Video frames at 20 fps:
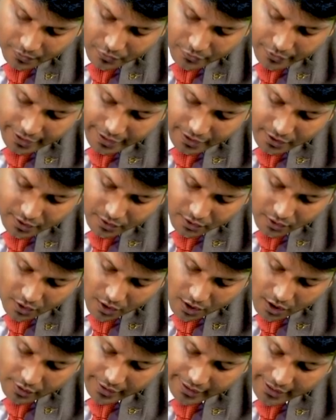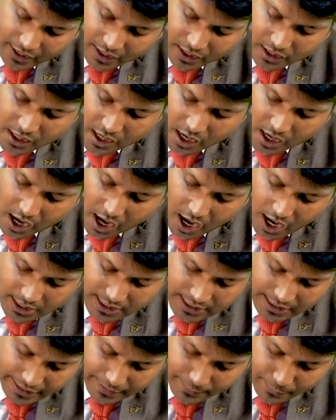Okay, chronic
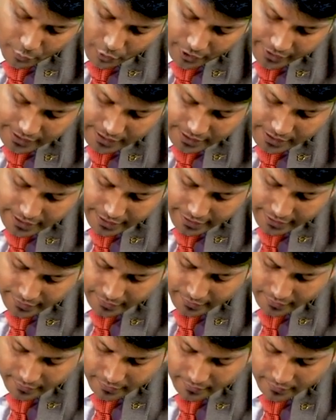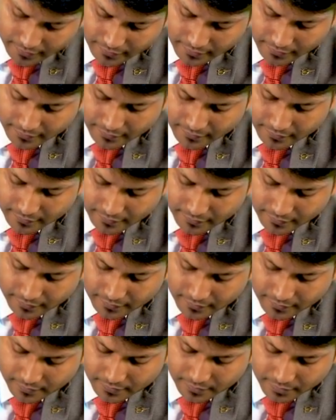arsenic poisoning
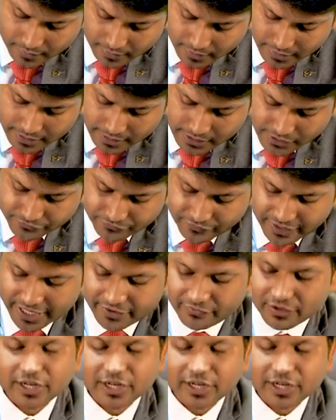is very,